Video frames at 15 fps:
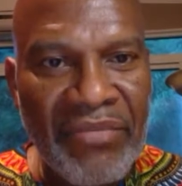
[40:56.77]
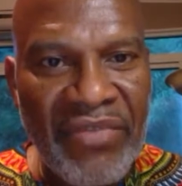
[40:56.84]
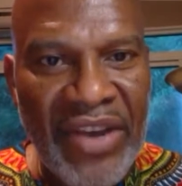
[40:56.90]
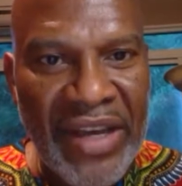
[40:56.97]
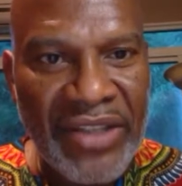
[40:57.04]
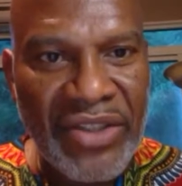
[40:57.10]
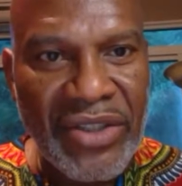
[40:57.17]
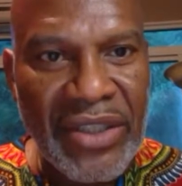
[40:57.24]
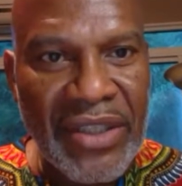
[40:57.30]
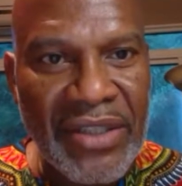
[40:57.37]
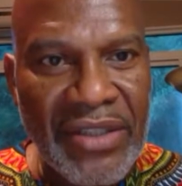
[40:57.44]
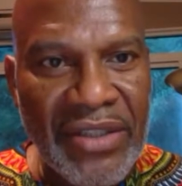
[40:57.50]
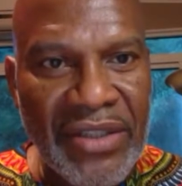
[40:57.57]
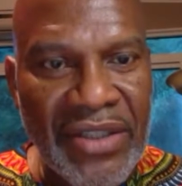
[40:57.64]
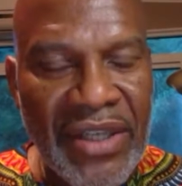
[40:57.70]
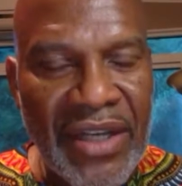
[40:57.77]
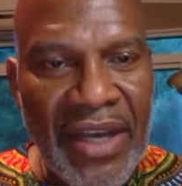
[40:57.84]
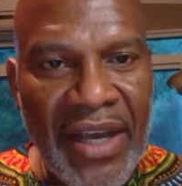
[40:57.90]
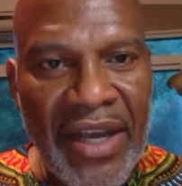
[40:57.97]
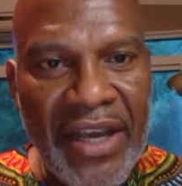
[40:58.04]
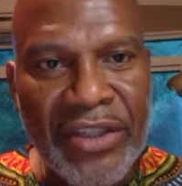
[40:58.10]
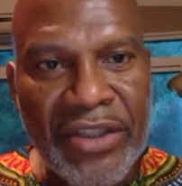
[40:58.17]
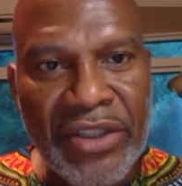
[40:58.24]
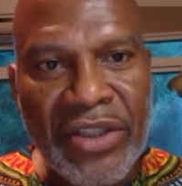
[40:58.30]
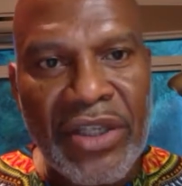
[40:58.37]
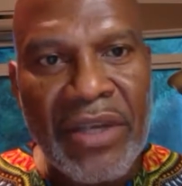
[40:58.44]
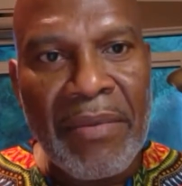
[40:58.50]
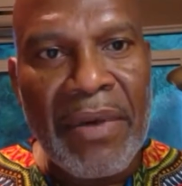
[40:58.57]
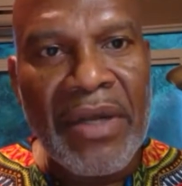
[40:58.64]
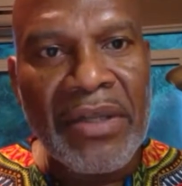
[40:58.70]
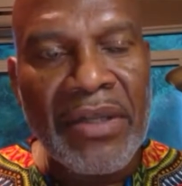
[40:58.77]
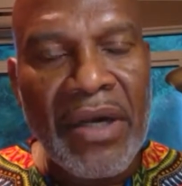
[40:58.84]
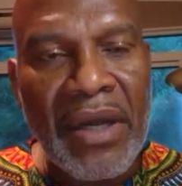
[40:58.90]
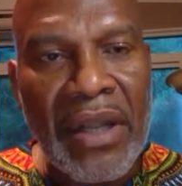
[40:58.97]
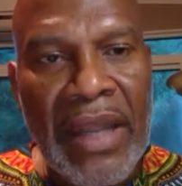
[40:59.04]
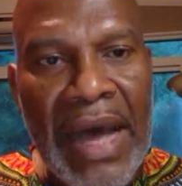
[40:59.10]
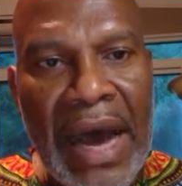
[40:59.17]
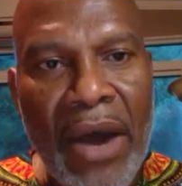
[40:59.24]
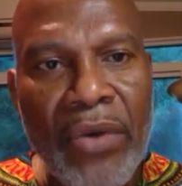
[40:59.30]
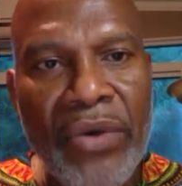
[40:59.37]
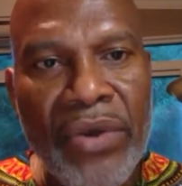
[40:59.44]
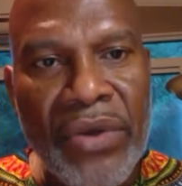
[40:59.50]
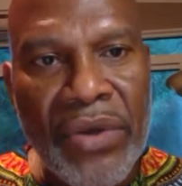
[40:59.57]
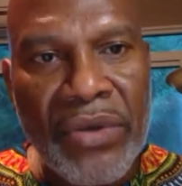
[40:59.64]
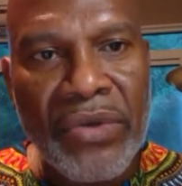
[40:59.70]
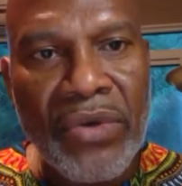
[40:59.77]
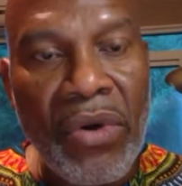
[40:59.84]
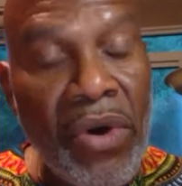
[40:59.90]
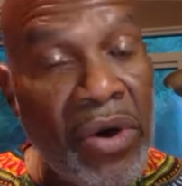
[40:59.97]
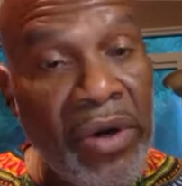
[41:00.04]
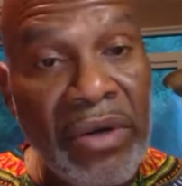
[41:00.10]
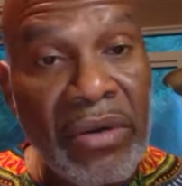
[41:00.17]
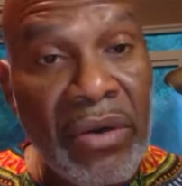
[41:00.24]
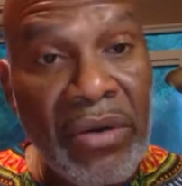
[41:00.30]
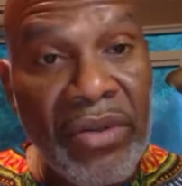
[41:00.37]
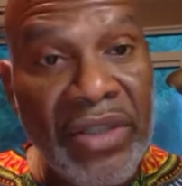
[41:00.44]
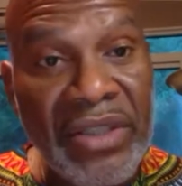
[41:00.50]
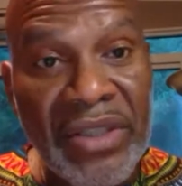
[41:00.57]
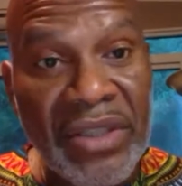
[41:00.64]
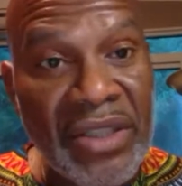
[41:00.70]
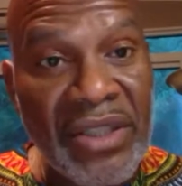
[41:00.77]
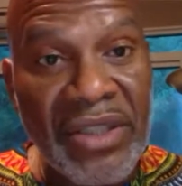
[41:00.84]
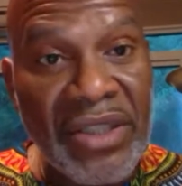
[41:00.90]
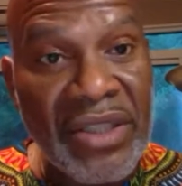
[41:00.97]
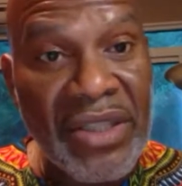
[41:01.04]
vaccines is to allow you or the disease